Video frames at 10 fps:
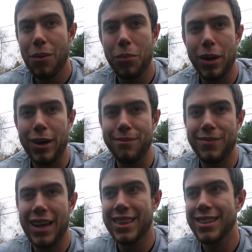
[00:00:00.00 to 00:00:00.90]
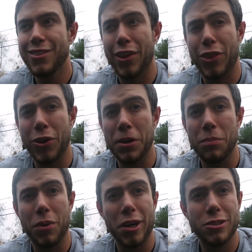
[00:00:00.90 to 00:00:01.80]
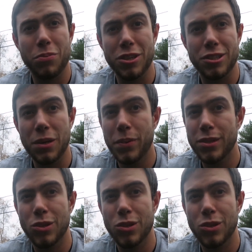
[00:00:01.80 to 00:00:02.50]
but I think they're like 30 bucks plus shipping,